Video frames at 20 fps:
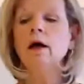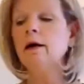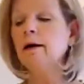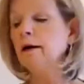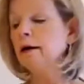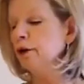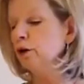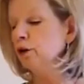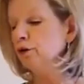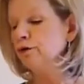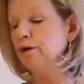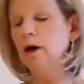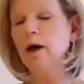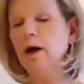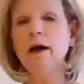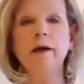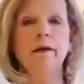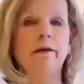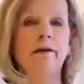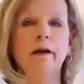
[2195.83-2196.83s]
you'll
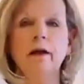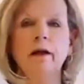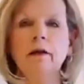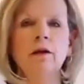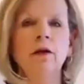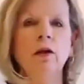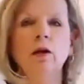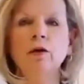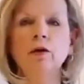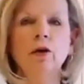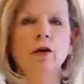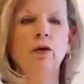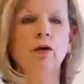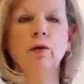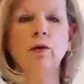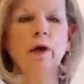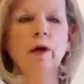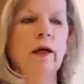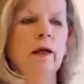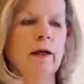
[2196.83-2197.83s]
find that you're
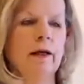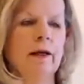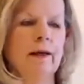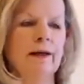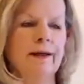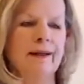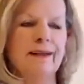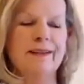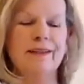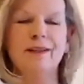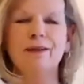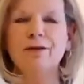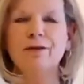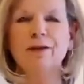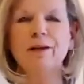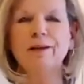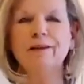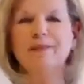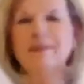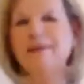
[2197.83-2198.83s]
creating a
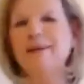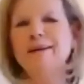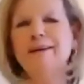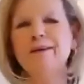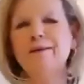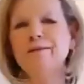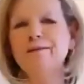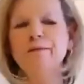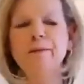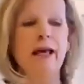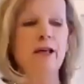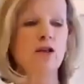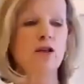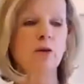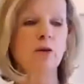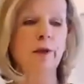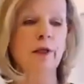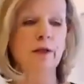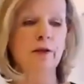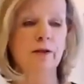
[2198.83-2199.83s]
different
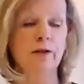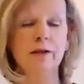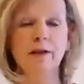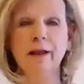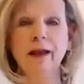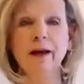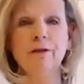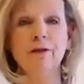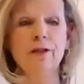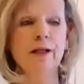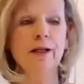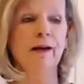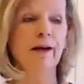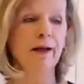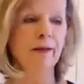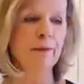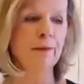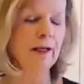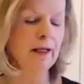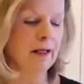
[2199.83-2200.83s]
masterpiece every
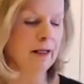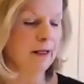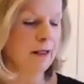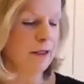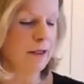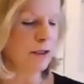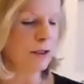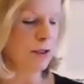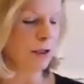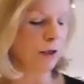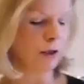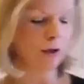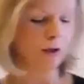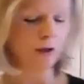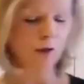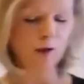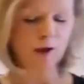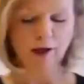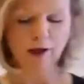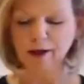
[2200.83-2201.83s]
time.
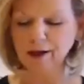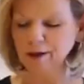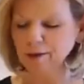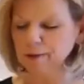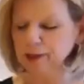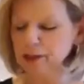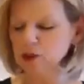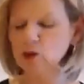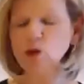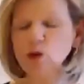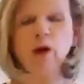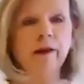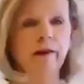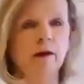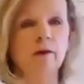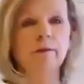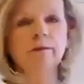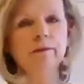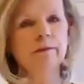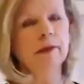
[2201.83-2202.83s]
So enjoy
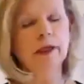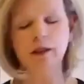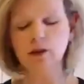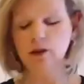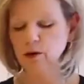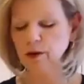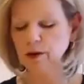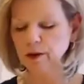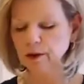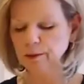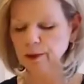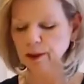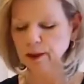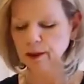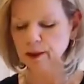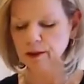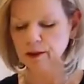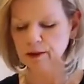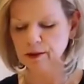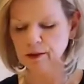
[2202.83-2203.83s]
them
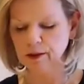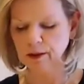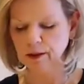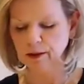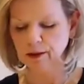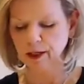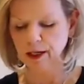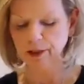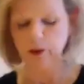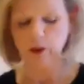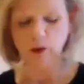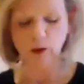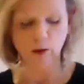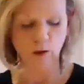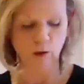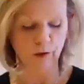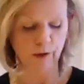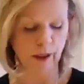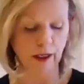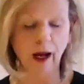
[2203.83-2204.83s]
because I
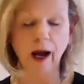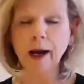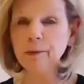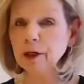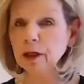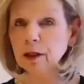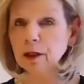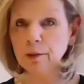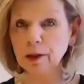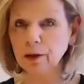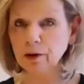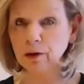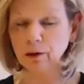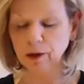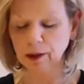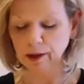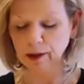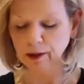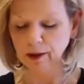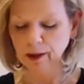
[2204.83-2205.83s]
know that I'm going to be
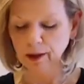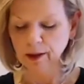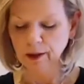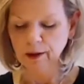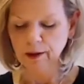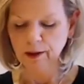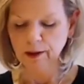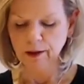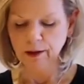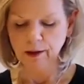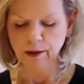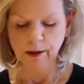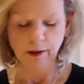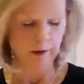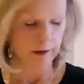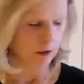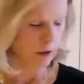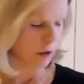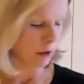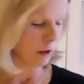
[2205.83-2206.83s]
doing
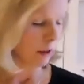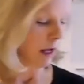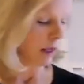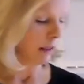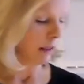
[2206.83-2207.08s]
this a lot